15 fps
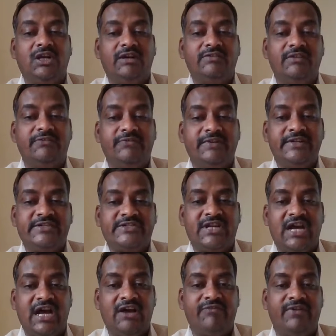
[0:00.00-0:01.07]
of the first
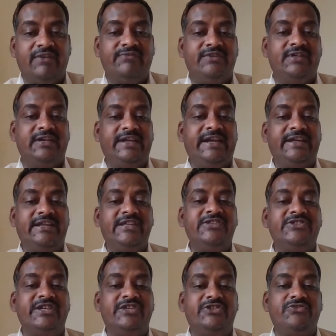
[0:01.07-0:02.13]
half of the
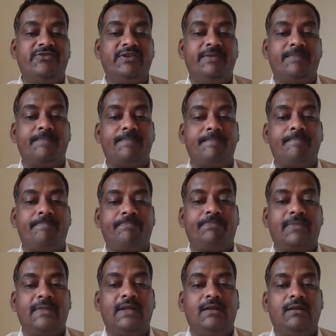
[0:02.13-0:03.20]
18th century.
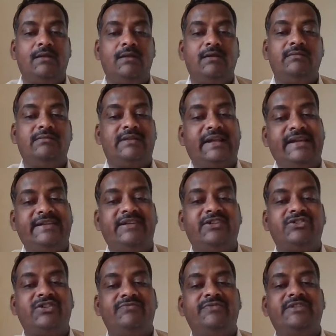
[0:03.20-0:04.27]
The
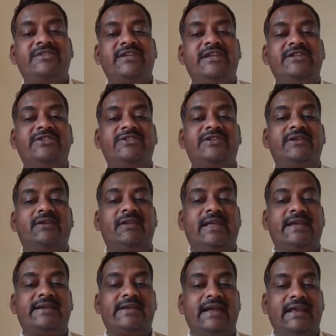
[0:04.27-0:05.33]
writers of this age,
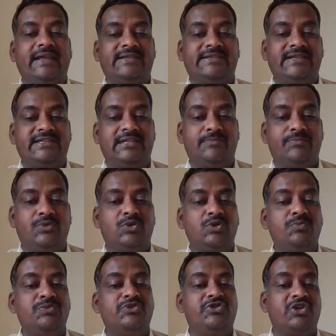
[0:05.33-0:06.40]
like Alexander
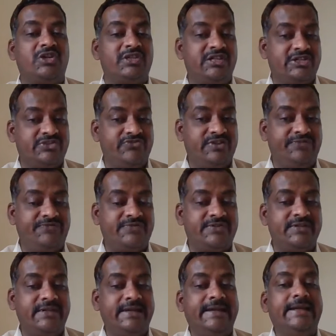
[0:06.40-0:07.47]
Pope, Jonathan Swift,
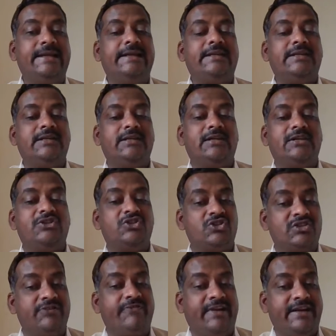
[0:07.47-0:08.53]

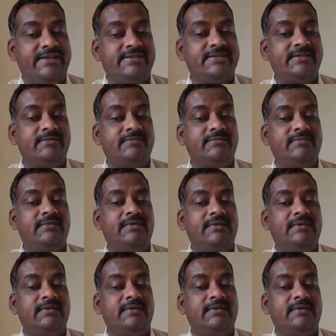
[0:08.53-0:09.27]
Joseph Addison,